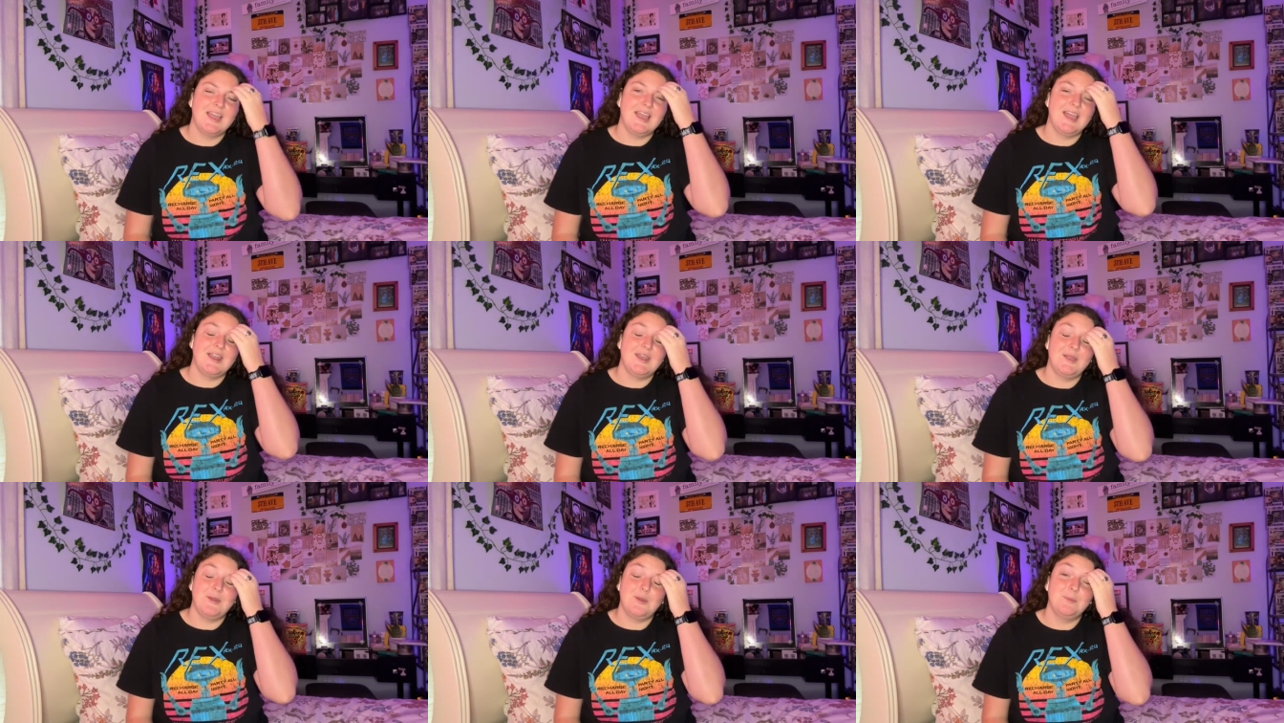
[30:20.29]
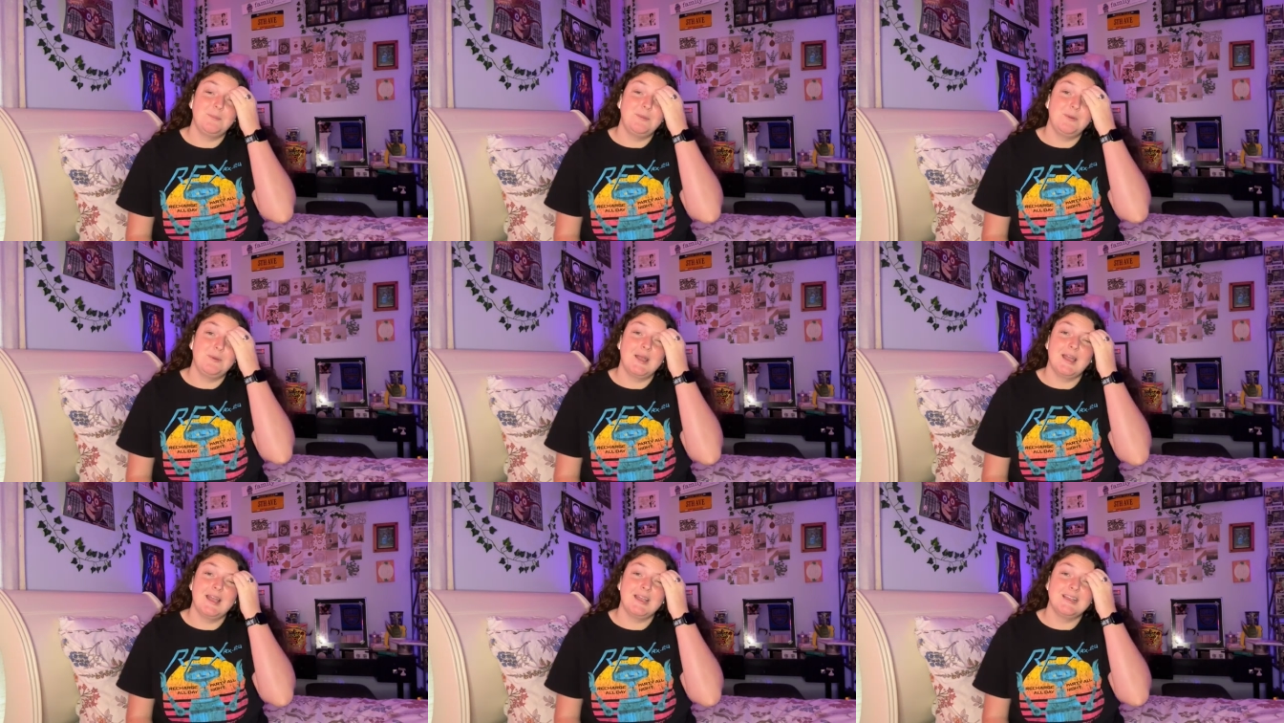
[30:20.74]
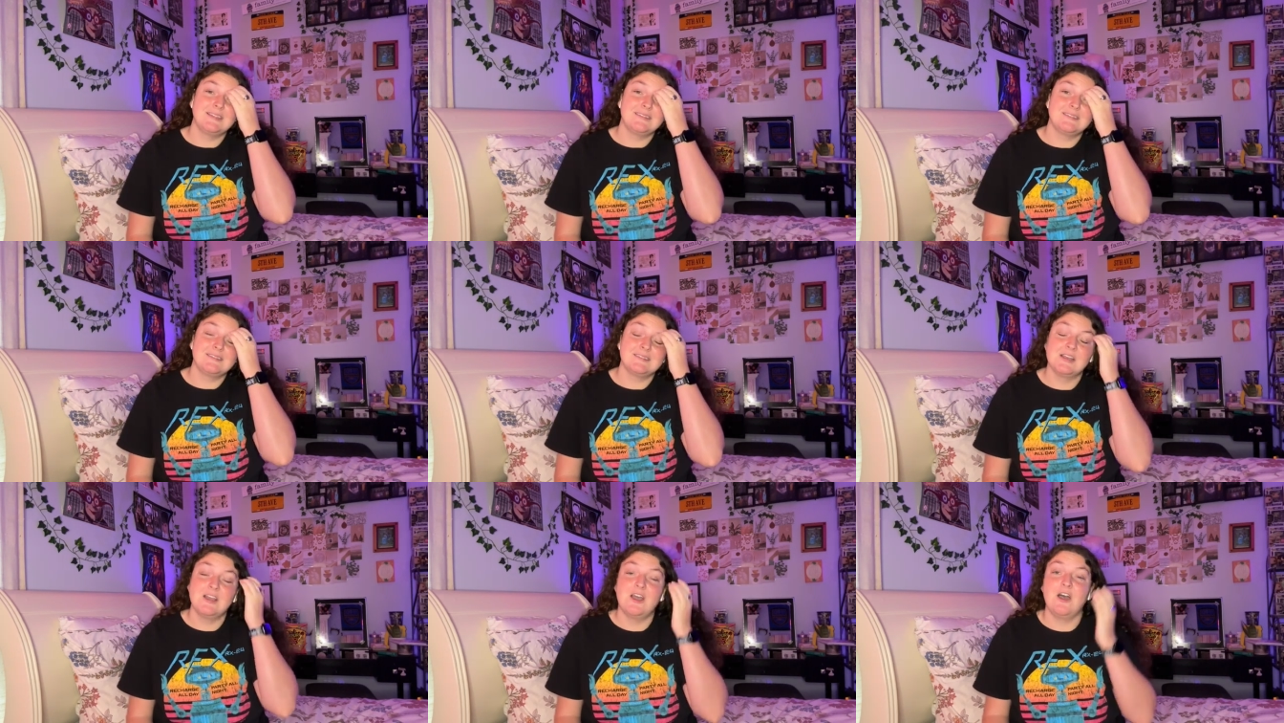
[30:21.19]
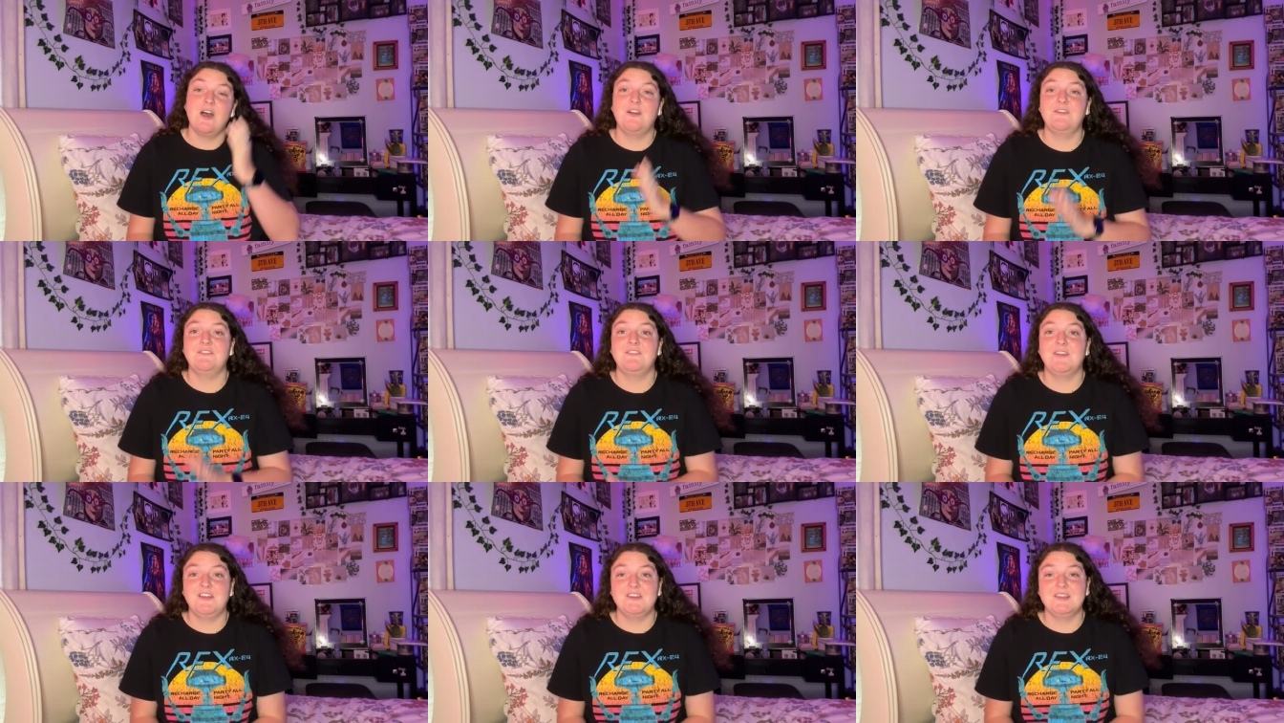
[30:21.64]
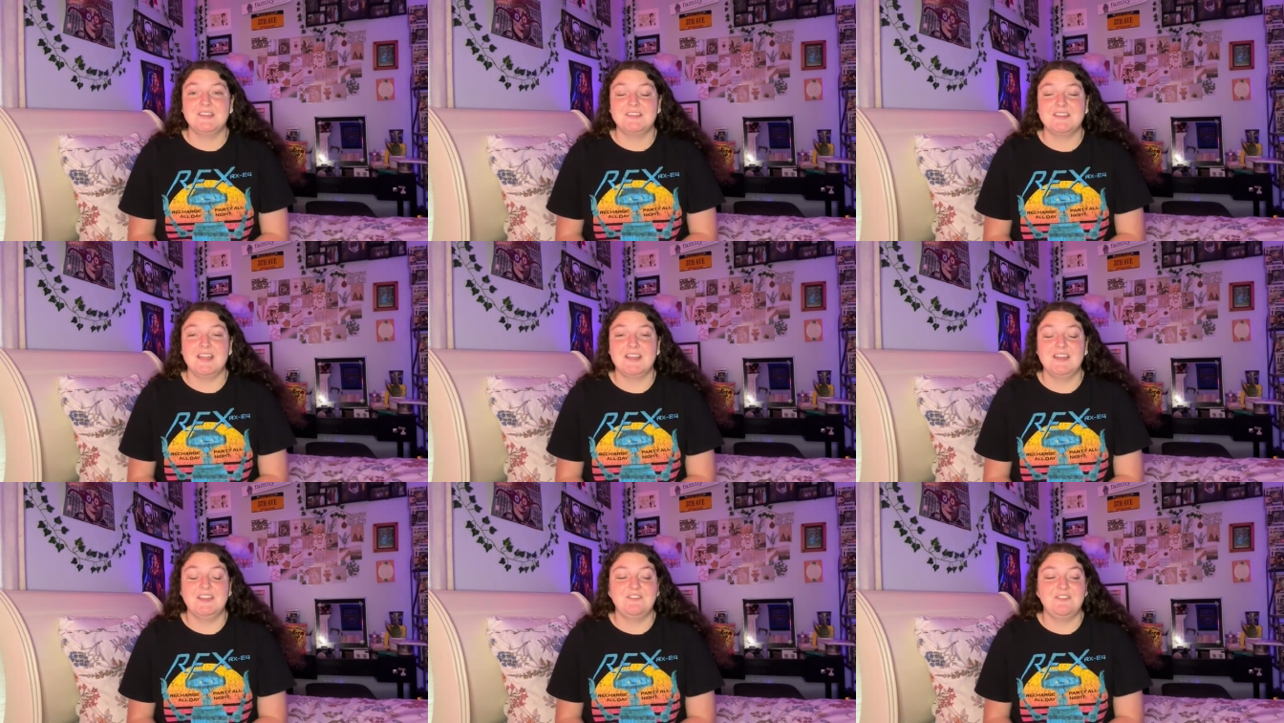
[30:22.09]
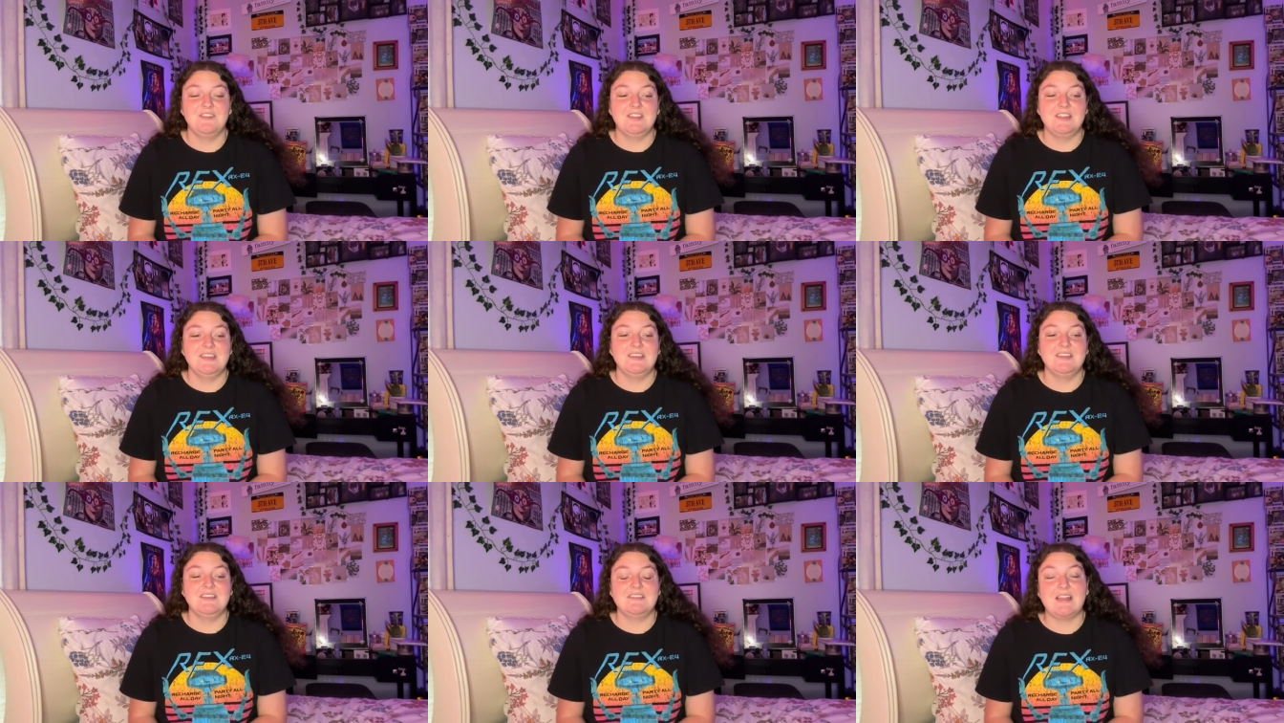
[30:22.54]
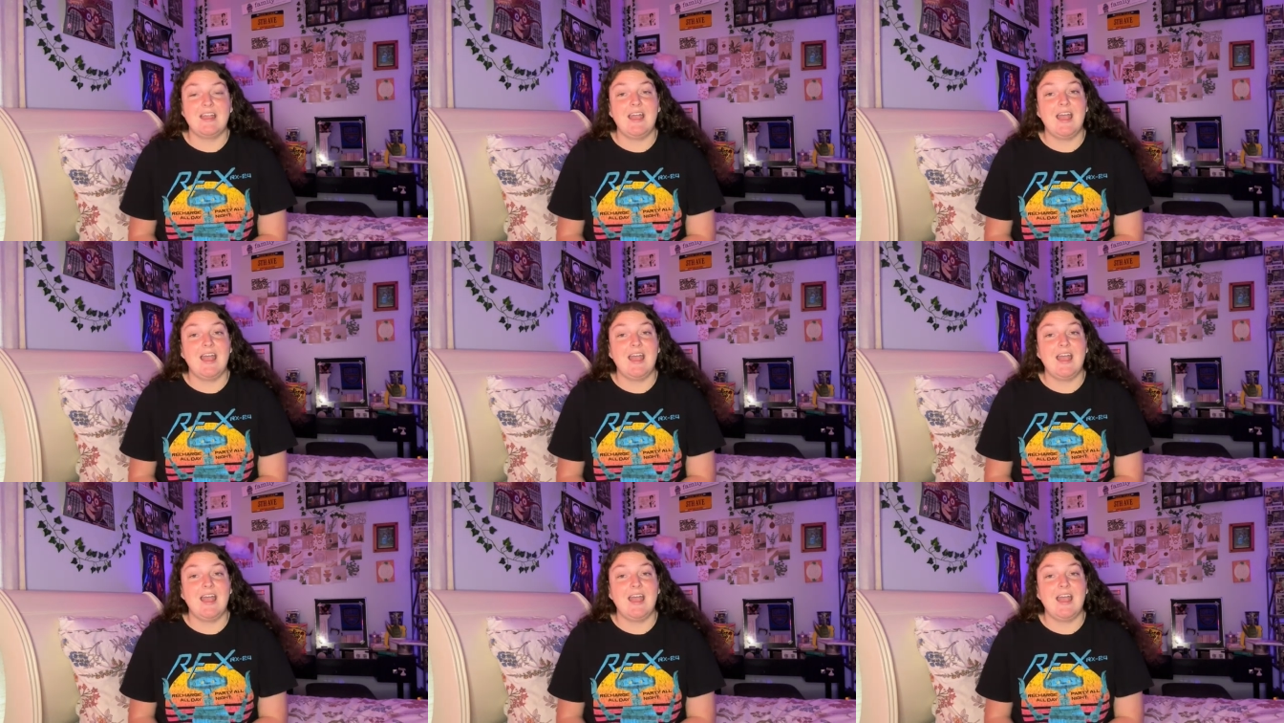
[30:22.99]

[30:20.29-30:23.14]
And I hope you guys are very excited for these